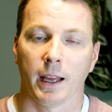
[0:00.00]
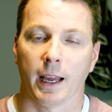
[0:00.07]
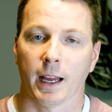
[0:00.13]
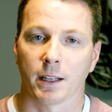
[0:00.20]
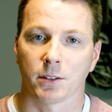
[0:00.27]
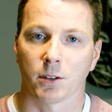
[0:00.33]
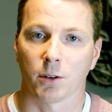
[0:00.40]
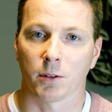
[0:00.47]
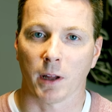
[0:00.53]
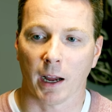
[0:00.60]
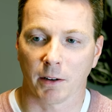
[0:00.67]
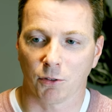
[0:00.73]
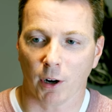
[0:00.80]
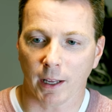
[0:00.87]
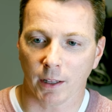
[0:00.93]
And so
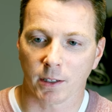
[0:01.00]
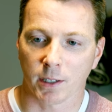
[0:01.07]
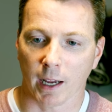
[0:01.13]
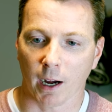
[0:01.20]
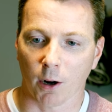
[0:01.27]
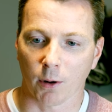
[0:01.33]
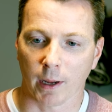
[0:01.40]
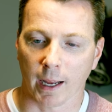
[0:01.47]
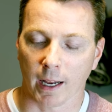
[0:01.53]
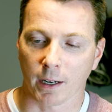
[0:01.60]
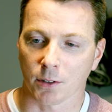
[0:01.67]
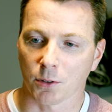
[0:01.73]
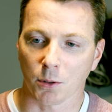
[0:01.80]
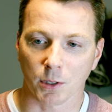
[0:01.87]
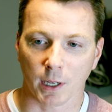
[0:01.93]
I tried this out, and
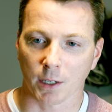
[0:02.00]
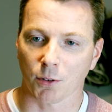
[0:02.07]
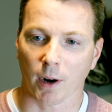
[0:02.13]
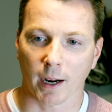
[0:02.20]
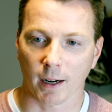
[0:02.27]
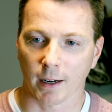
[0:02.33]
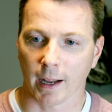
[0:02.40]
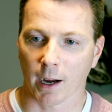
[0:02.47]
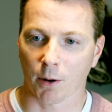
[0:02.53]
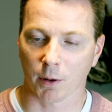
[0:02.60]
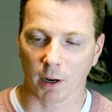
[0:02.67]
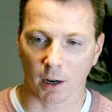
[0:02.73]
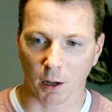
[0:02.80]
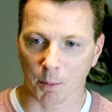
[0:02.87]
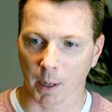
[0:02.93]
as soon as I tried it
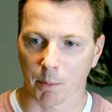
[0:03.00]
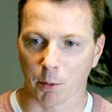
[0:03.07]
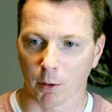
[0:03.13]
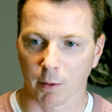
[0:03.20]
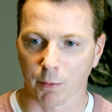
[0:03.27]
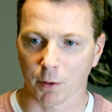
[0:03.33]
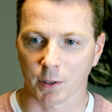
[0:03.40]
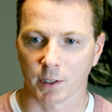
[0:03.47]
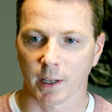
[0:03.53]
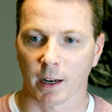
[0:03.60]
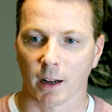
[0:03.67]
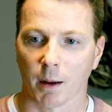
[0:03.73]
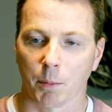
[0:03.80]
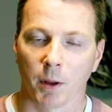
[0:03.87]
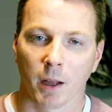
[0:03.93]
out, got all my peripherals
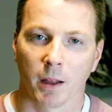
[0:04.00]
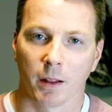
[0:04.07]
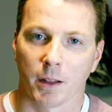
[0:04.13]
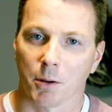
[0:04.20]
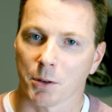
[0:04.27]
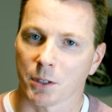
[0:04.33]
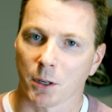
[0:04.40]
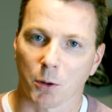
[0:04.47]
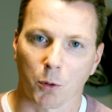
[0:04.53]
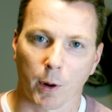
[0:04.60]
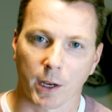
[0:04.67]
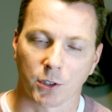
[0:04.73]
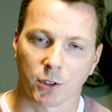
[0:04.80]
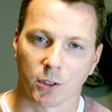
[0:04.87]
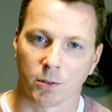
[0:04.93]
set up, there was no
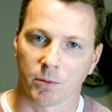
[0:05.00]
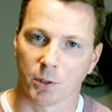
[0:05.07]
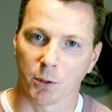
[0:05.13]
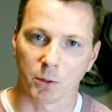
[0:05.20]
question.